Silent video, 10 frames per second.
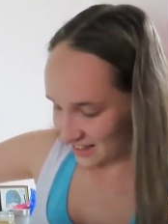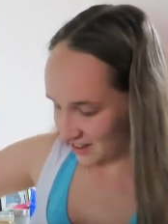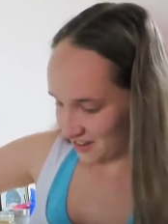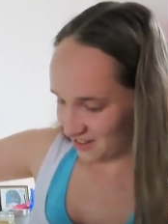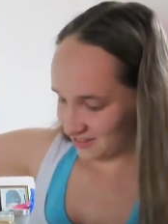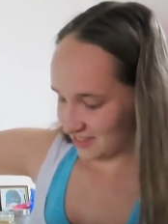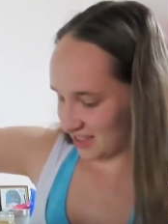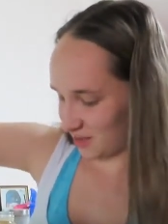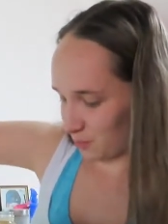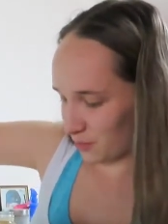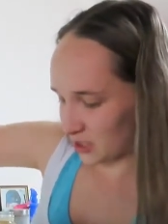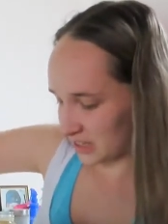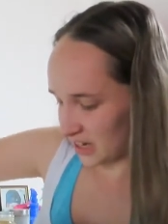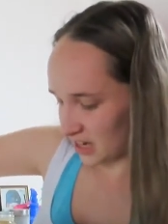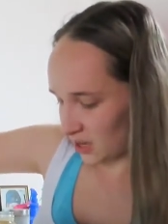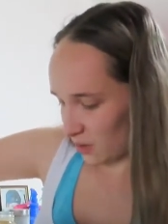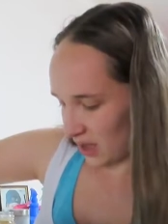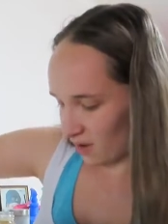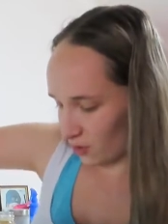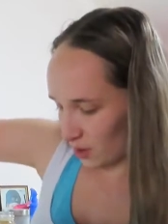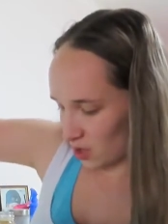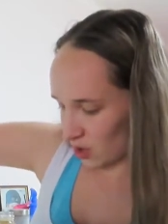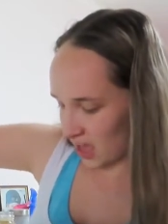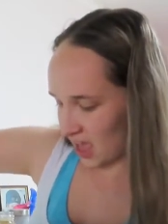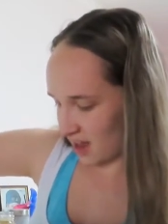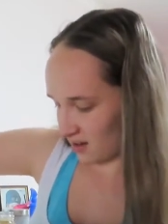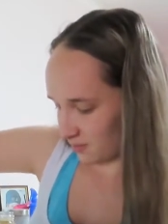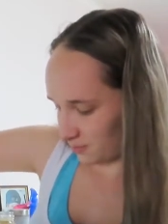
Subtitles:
You know, just promote it anywhere, everywhere you can.